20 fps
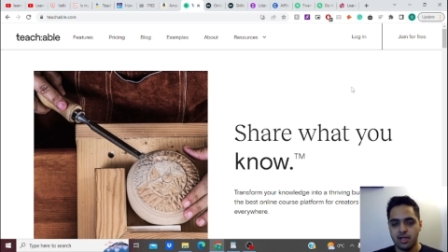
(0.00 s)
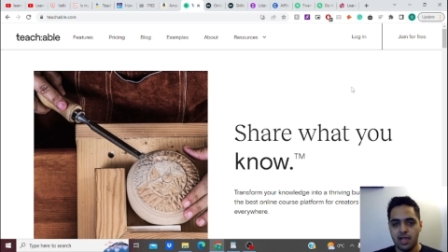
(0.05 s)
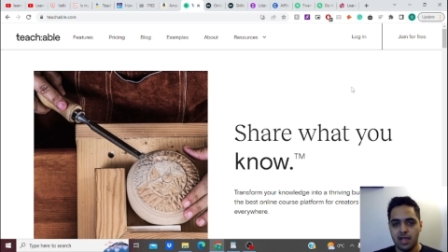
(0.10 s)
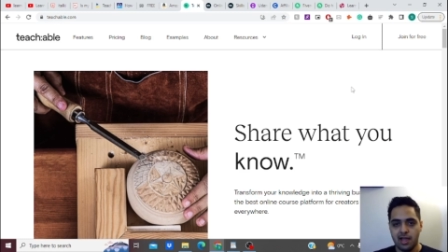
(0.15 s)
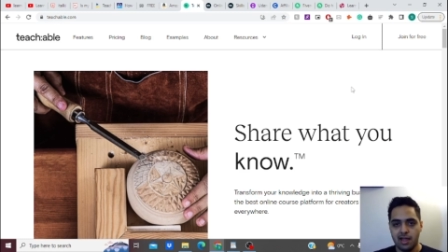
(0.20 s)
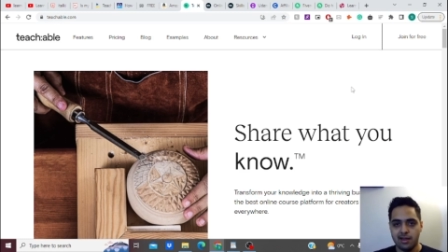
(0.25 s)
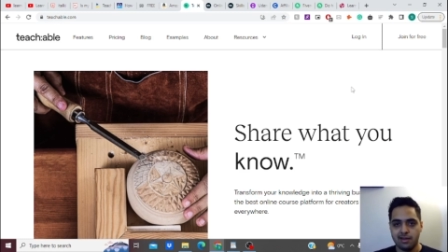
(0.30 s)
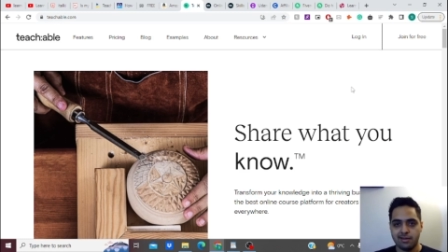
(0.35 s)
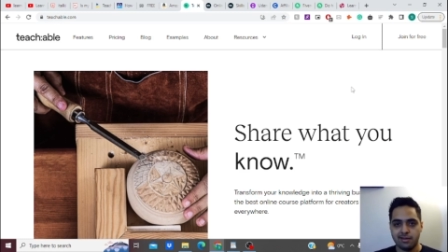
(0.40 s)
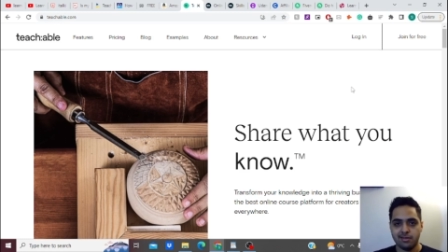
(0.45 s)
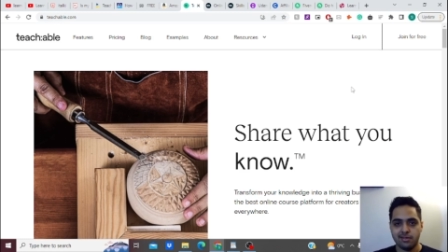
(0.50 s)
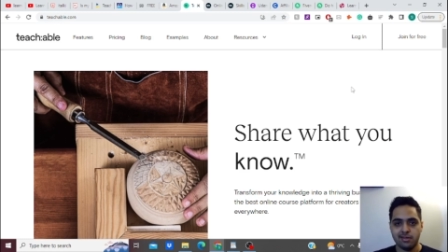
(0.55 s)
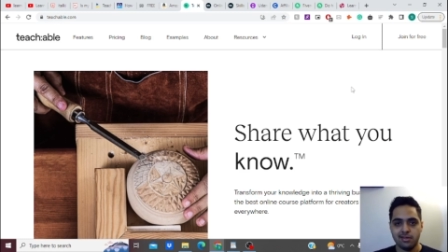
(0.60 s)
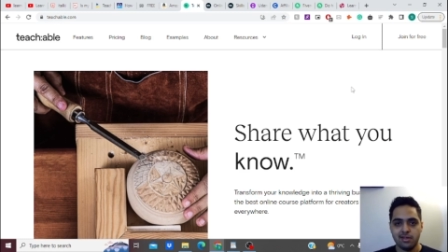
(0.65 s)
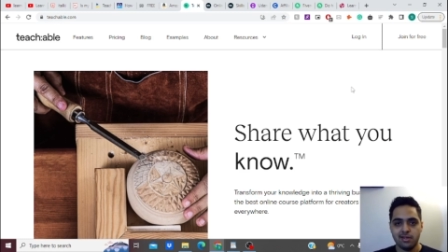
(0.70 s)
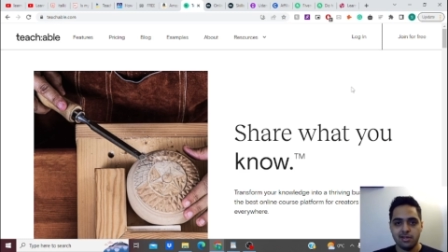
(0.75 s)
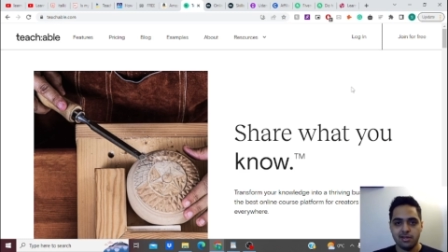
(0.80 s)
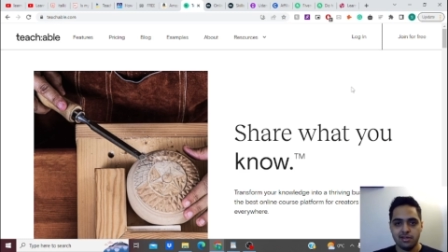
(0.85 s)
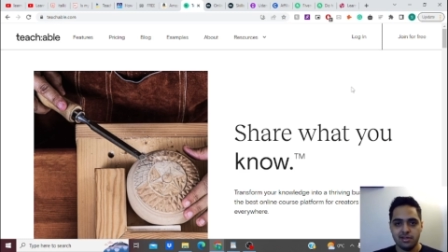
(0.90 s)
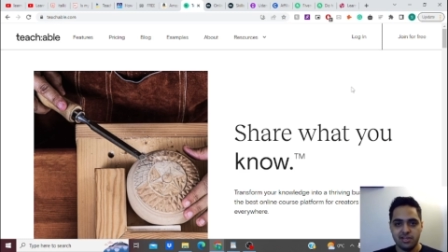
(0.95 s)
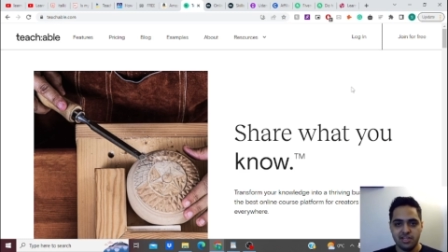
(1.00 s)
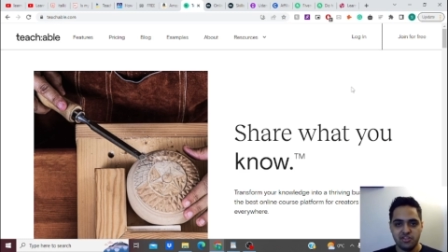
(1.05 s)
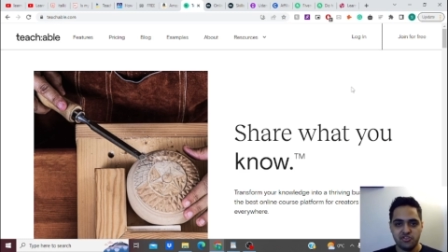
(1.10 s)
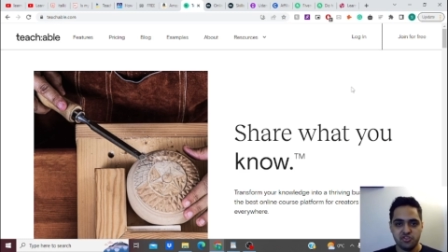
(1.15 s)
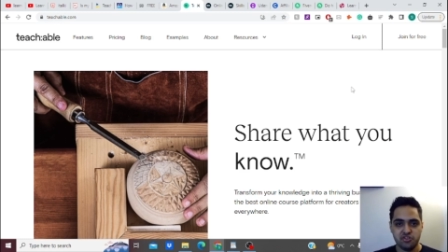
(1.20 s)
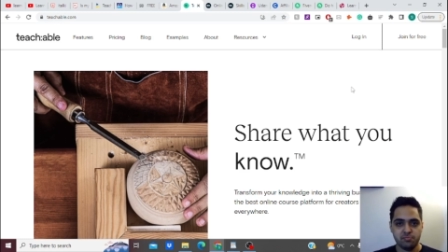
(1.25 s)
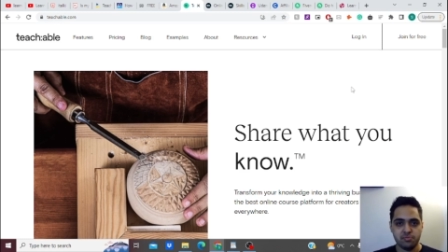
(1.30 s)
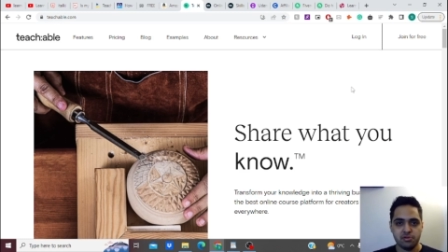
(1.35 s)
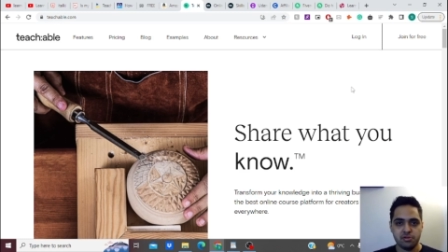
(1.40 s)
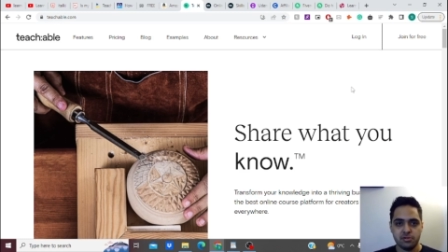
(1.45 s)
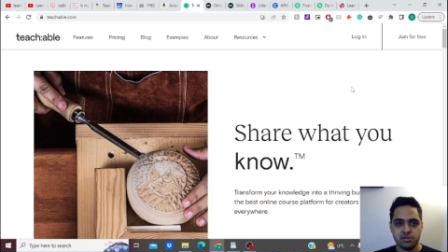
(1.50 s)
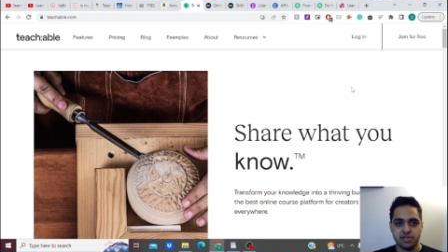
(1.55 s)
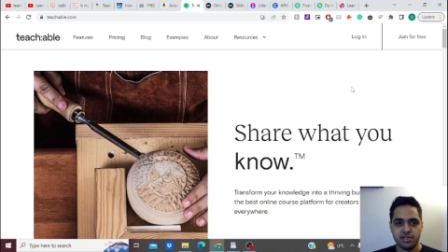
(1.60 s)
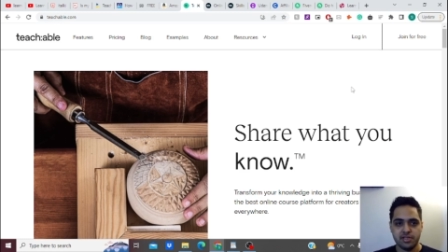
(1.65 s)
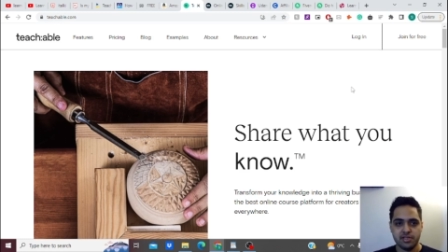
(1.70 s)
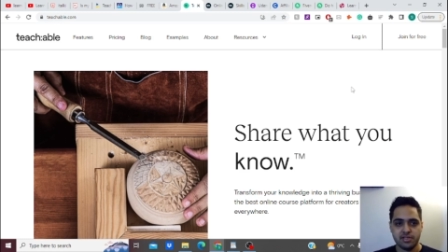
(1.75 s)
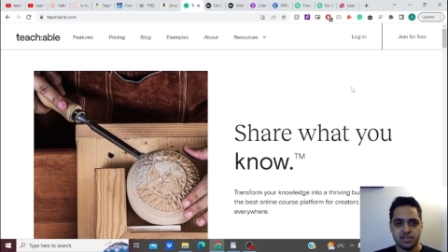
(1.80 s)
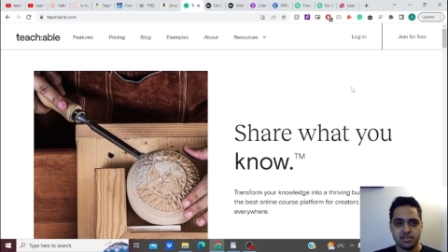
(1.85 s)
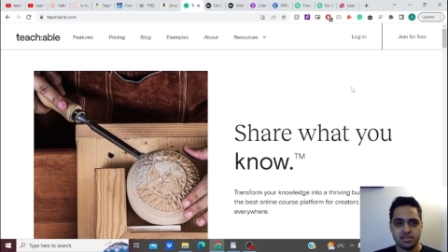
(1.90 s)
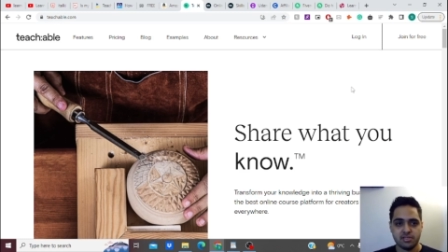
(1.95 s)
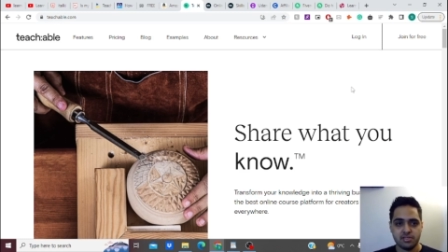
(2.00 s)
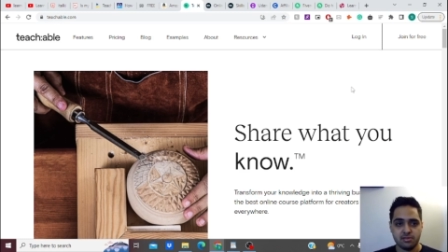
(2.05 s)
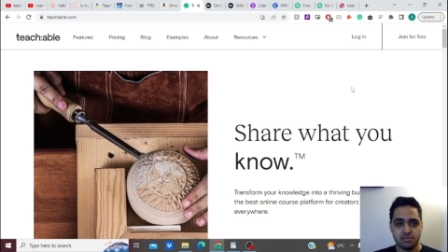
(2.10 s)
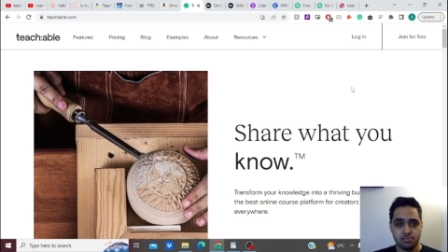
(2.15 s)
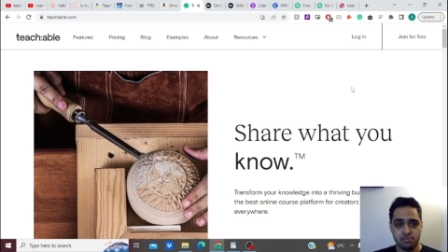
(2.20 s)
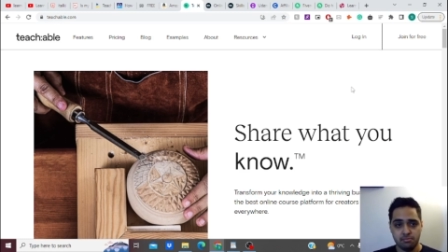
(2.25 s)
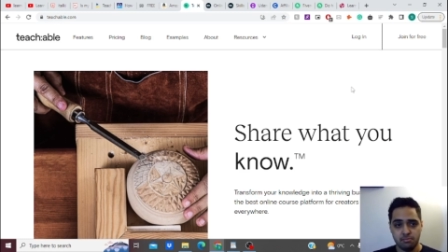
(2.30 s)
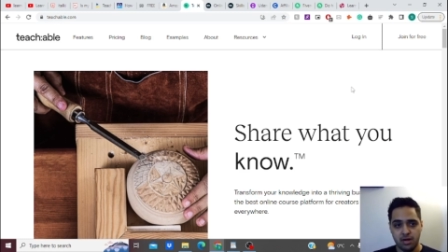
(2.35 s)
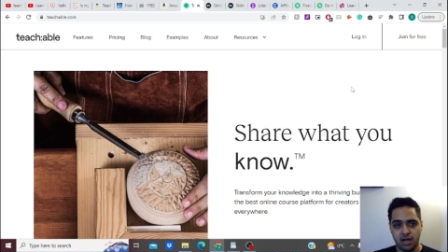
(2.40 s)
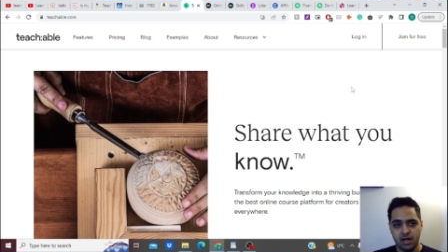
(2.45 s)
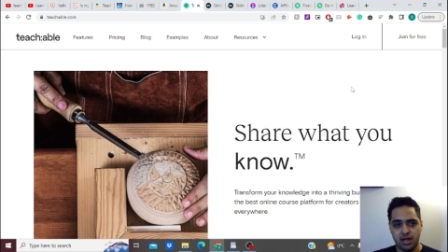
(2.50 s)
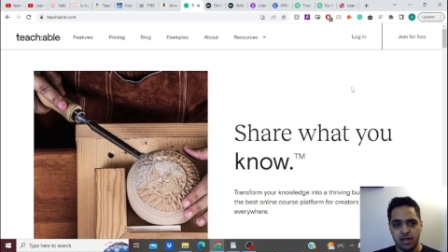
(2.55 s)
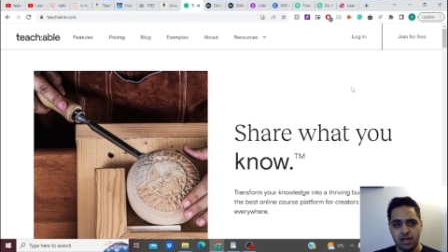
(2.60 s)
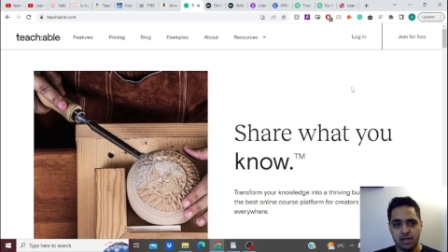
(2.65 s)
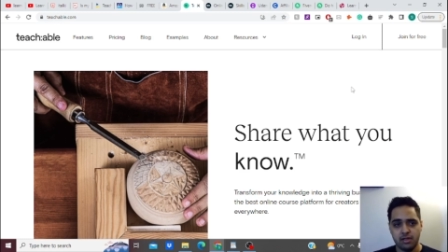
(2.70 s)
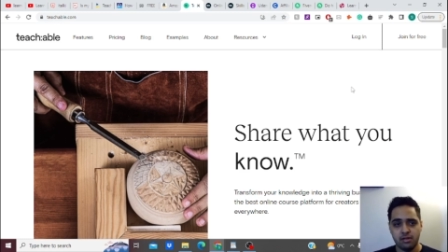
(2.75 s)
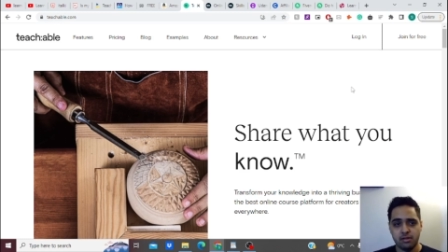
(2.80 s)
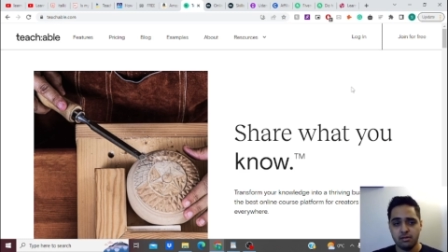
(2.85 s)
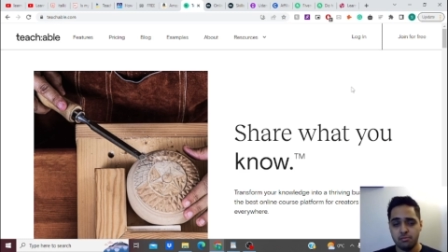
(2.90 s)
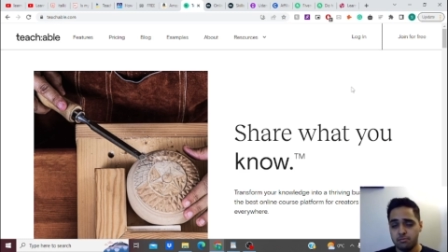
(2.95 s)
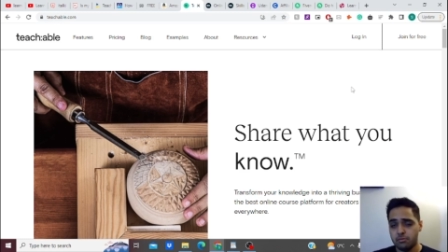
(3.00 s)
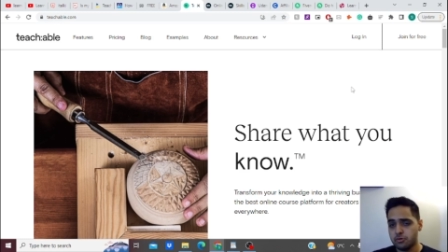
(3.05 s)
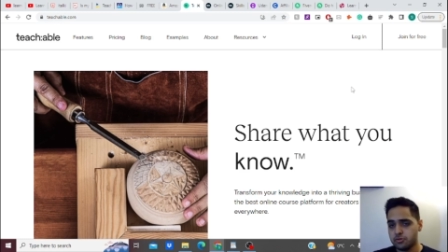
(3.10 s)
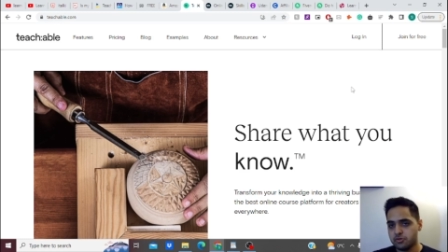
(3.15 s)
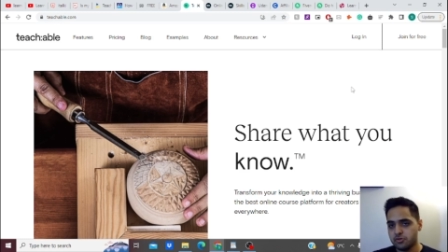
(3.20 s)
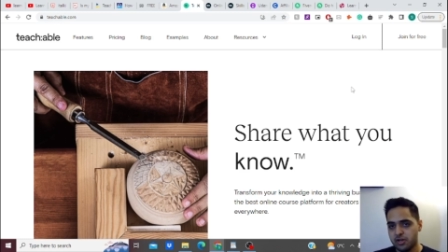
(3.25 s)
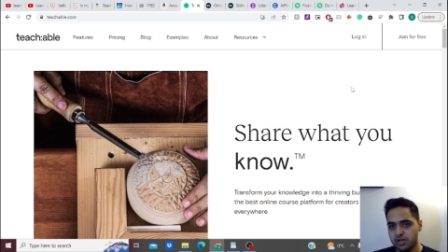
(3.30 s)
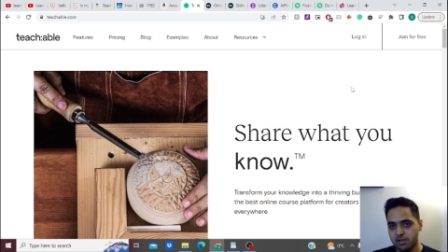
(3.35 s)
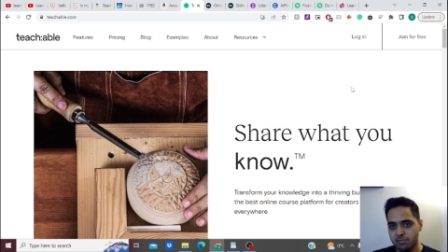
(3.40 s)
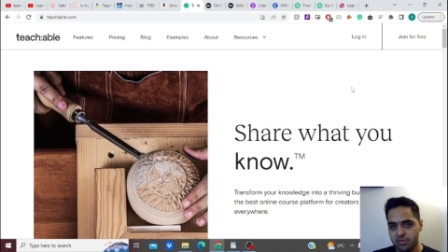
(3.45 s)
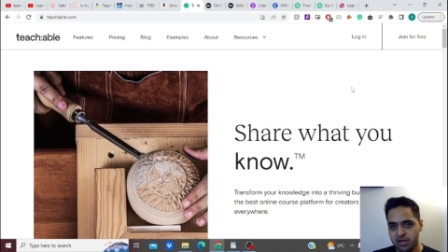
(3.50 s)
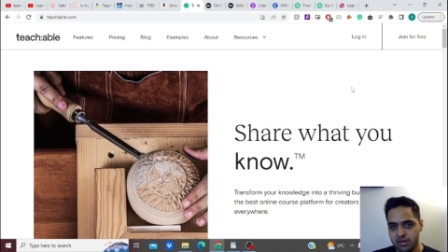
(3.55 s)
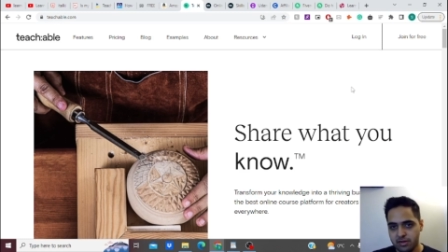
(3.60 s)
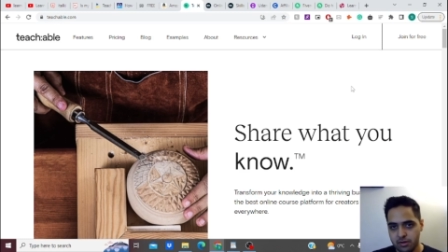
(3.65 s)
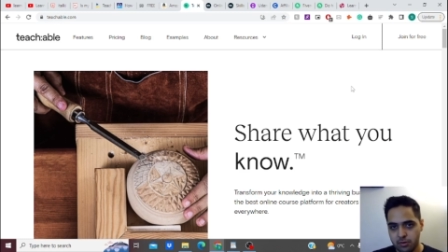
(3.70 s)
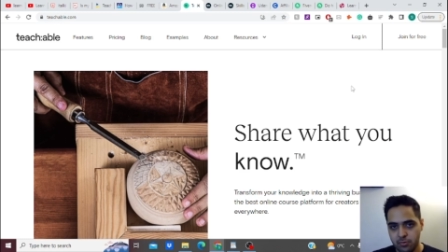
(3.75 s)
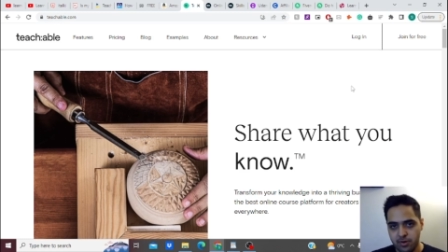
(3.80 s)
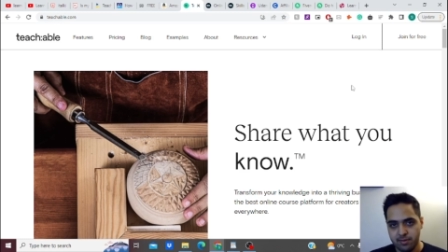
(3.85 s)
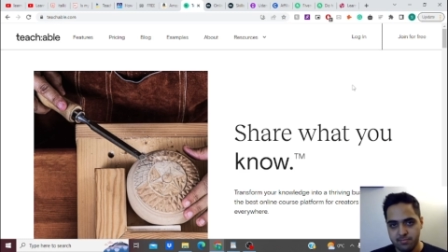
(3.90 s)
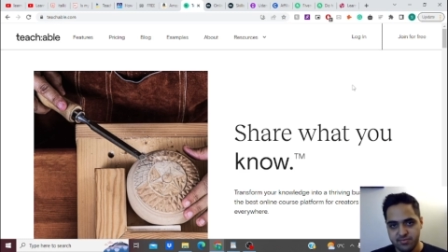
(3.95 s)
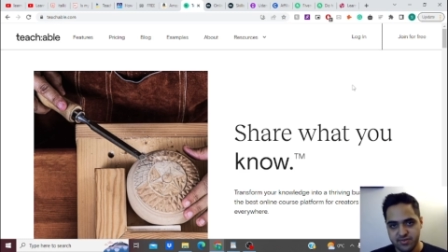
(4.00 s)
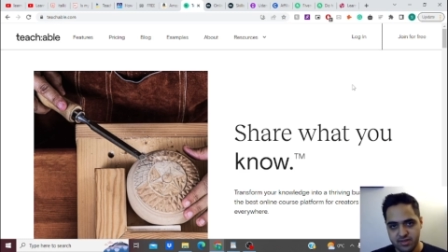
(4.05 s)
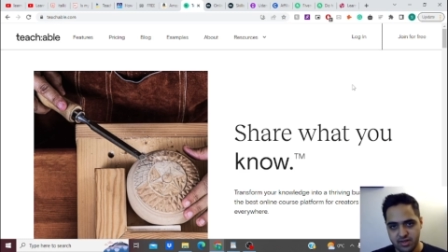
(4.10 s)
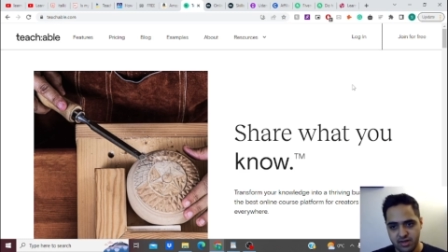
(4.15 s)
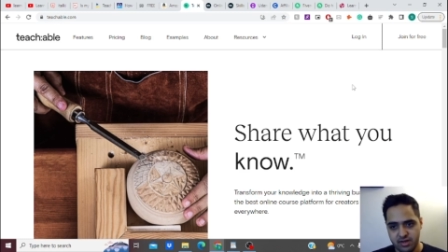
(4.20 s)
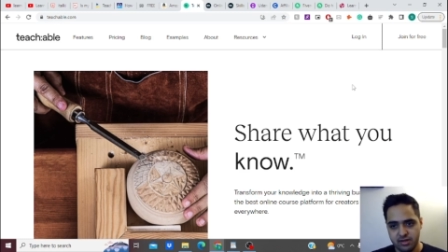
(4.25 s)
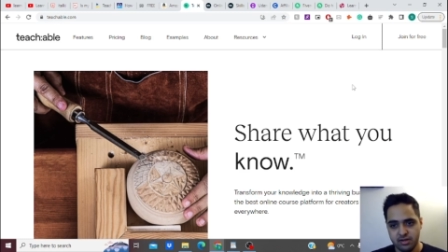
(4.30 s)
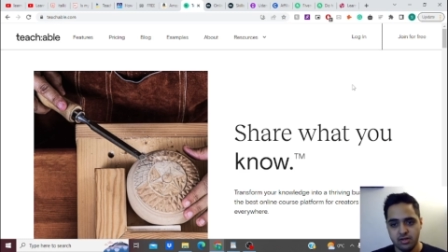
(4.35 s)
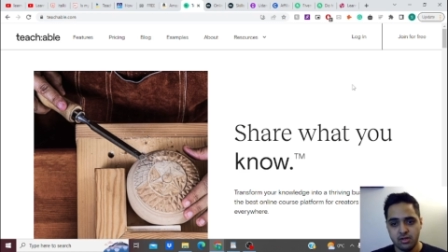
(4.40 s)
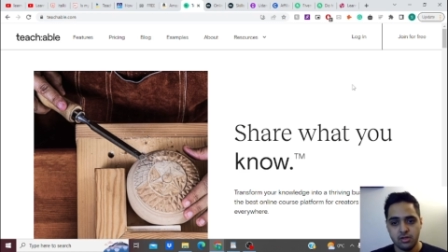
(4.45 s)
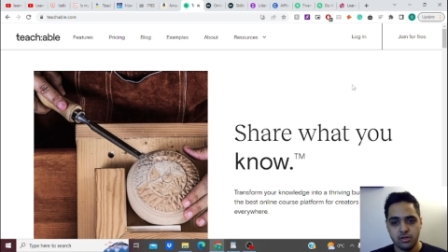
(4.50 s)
And Teachable is my most recommended website